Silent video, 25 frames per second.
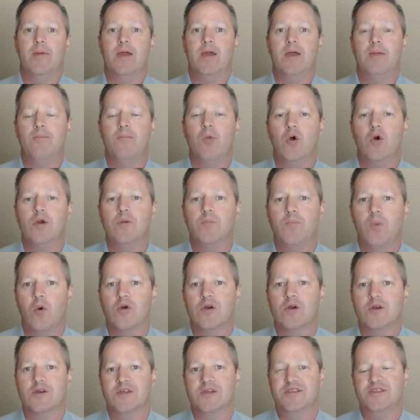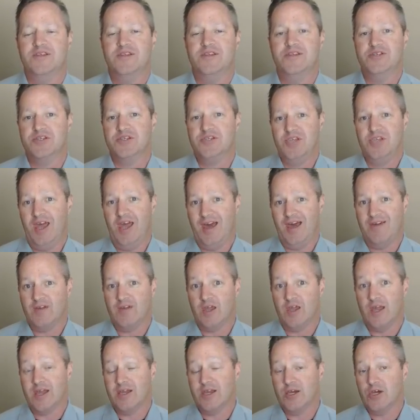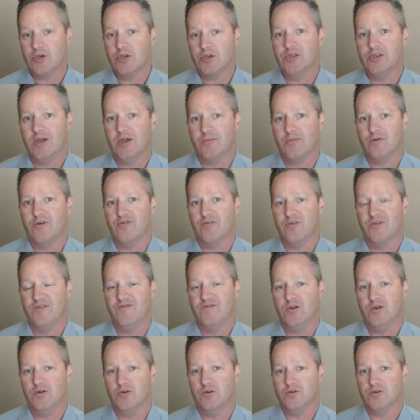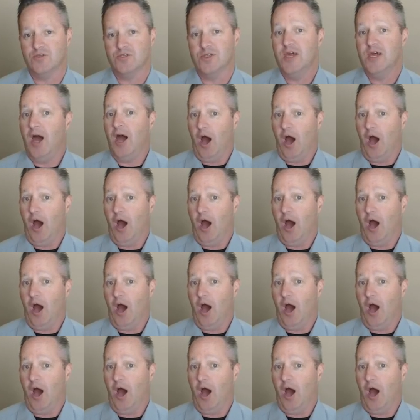more importantly than just having a good number of reviews